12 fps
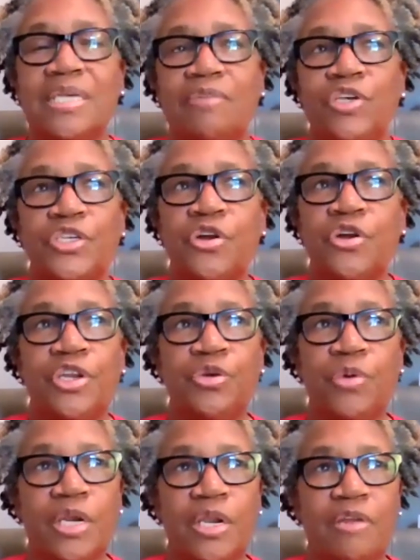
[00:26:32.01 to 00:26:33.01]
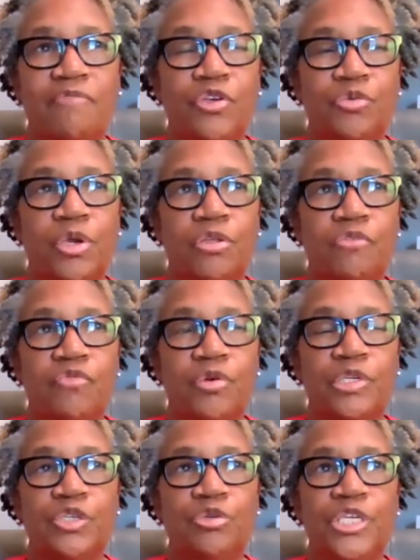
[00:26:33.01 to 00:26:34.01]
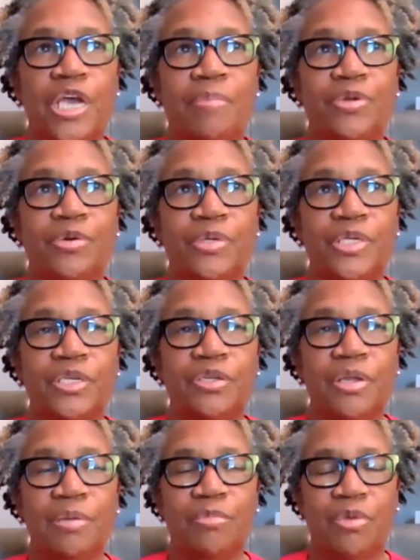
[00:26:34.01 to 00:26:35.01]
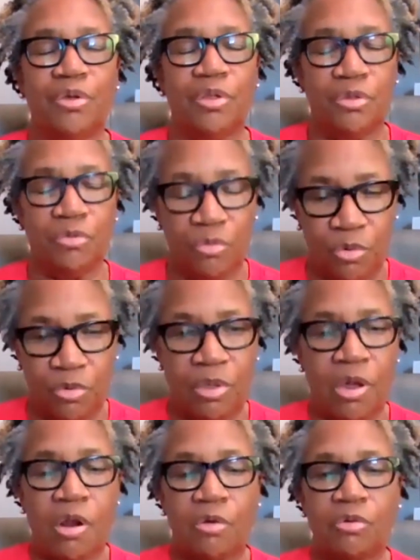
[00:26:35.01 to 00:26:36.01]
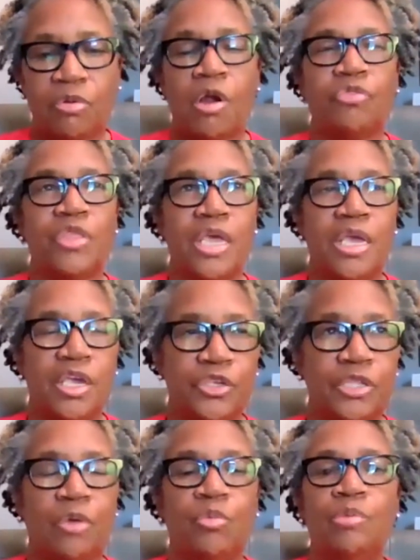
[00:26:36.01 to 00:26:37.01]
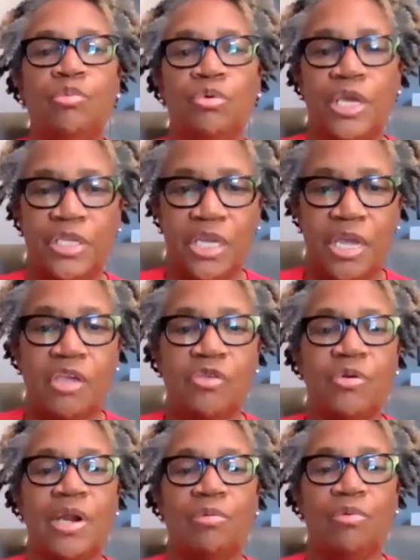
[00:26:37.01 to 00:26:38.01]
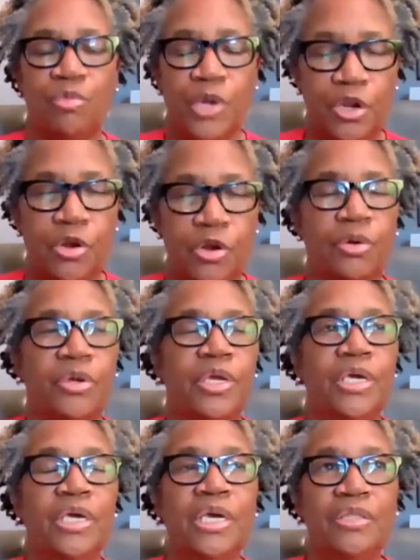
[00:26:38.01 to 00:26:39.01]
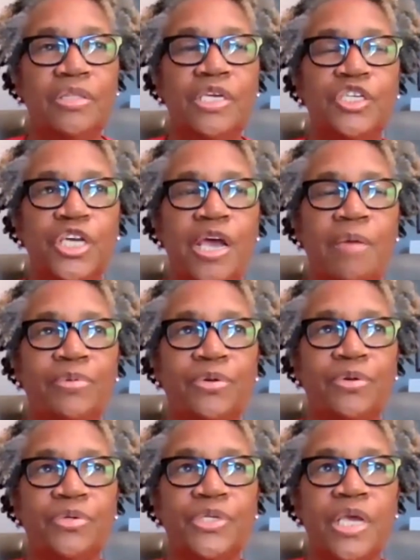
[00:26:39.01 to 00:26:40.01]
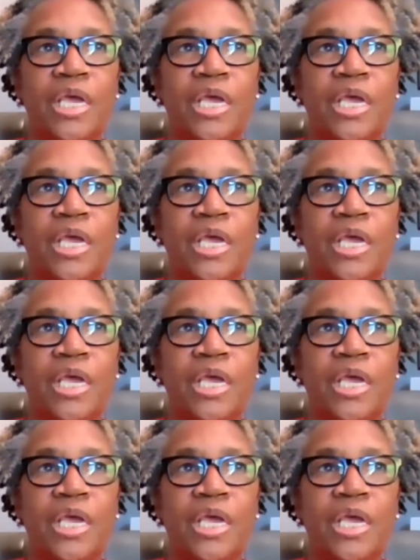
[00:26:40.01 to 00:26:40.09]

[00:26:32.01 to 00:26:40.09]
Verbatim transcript: I've just started doing it. I've just read her the first two chapters, and um, uh, our our thing is that we will get together and I will read her these chapters.